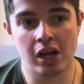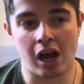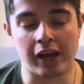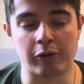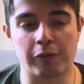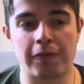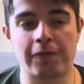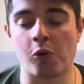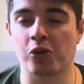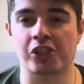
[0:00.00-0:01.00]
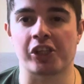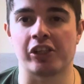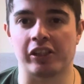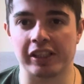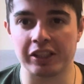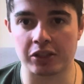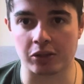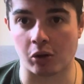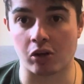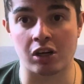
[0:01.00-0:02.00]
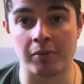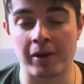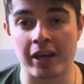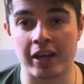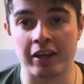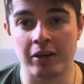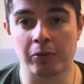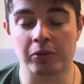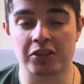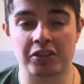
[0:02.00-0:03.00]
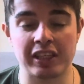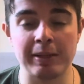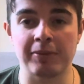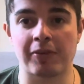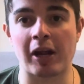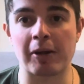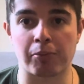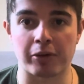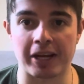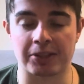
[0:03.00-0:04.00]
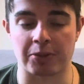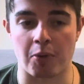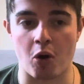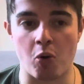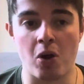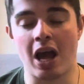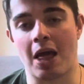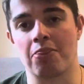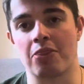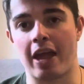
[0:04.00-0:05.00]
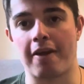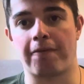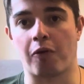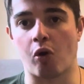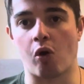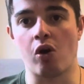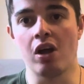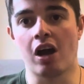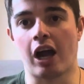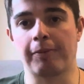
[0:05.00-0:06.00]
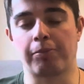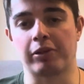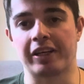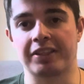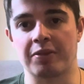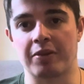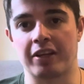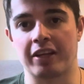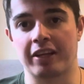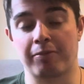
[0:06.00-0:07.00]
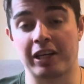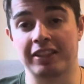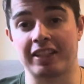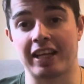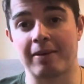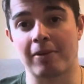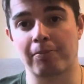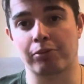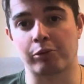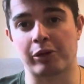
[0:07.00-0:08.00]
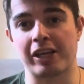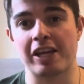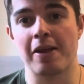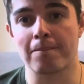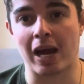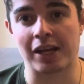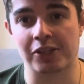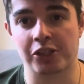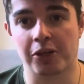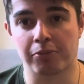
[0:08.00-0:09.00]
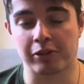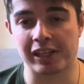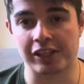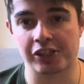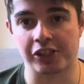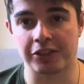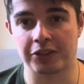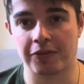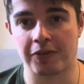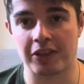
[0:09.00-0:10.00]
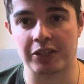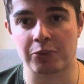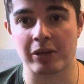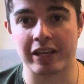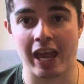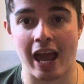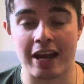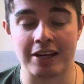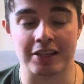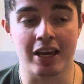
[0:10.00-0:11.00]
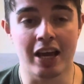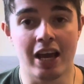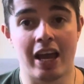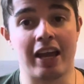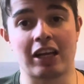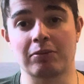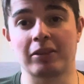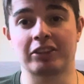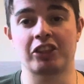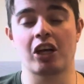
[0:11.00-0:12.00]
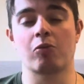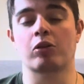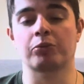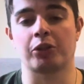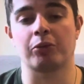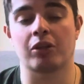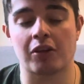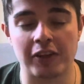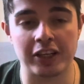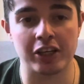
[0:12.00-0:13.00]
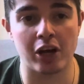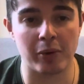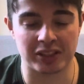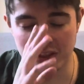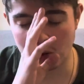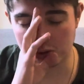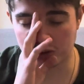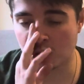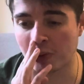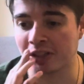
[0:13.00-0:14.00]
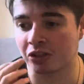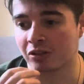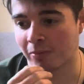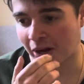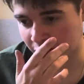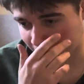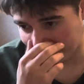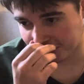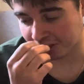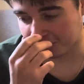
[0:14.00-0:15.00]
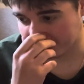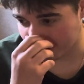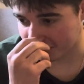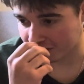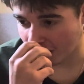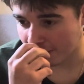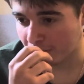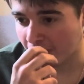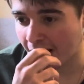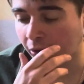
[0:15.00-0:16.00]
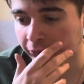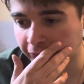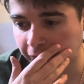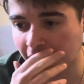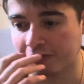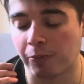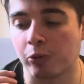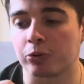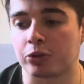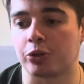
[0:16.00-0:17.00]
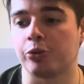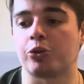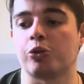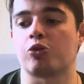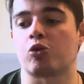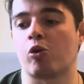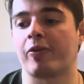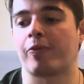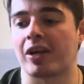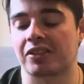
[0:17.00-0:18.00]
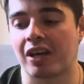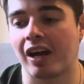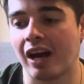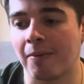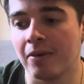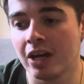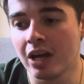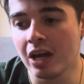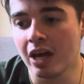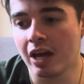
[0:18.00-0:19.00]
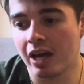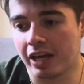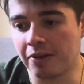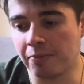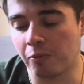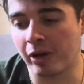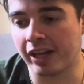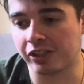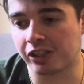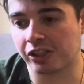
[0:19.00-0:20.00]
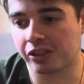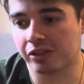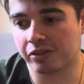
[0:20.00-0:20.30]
I unfortunately saw coming, seemed very predictable, and therefore I predicted it in my pre-match predictions for this weekend. Hey guys, welcome to the channel, welcome to another video. It's the not so instant match reaction this time around for Liverpool's 2-2 draw with West Ham, in which,